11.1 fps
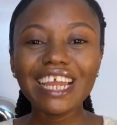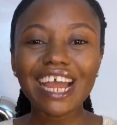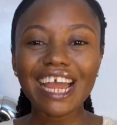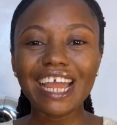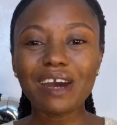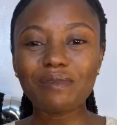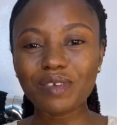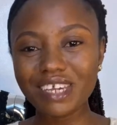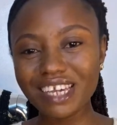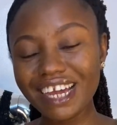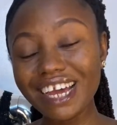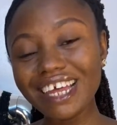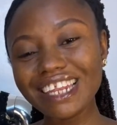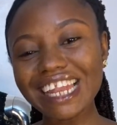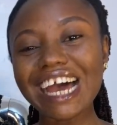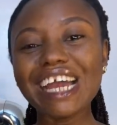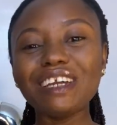I am here
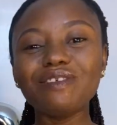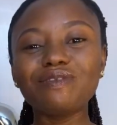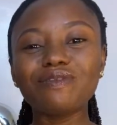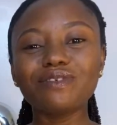live,